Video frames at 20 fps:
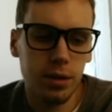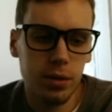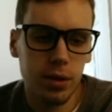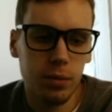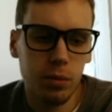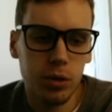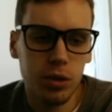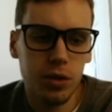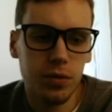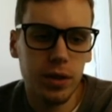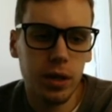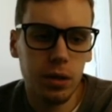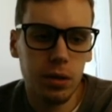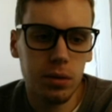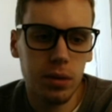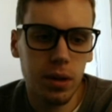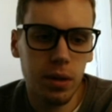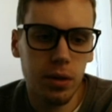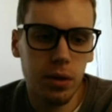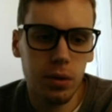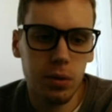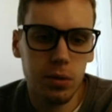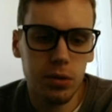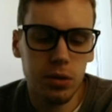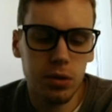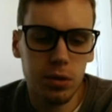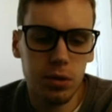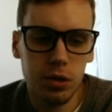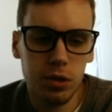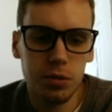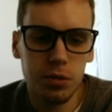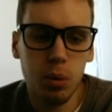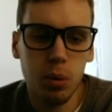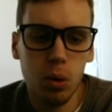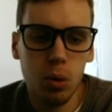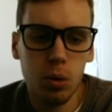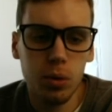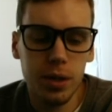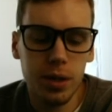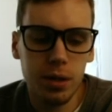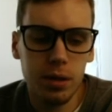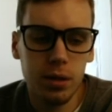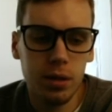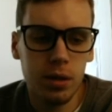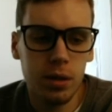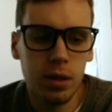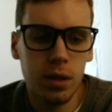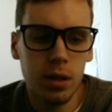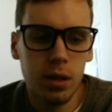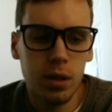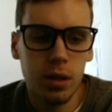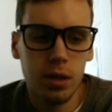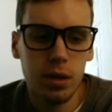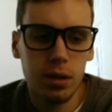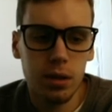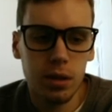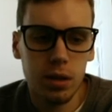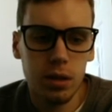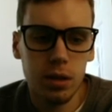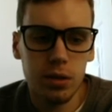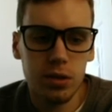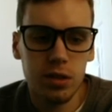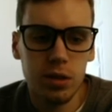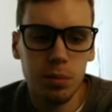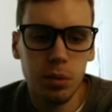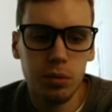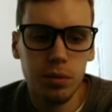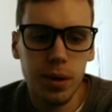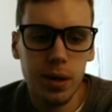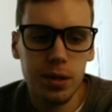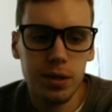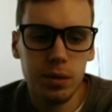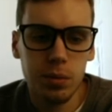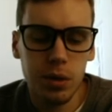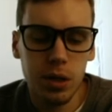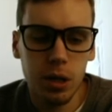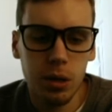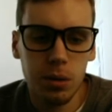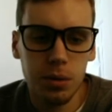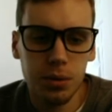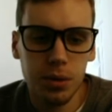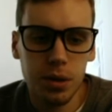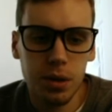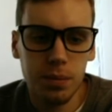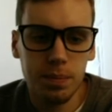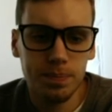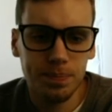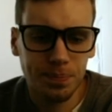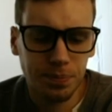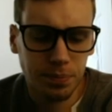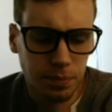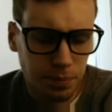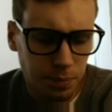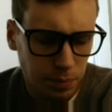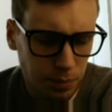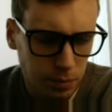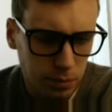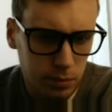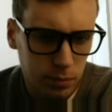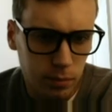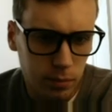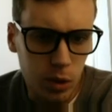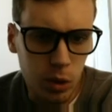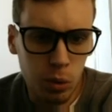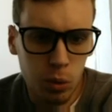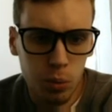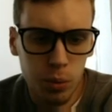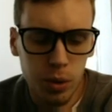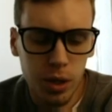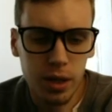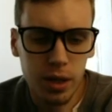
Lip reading: once you've calculated those, so you just pull in the simple ratings that we calculated. We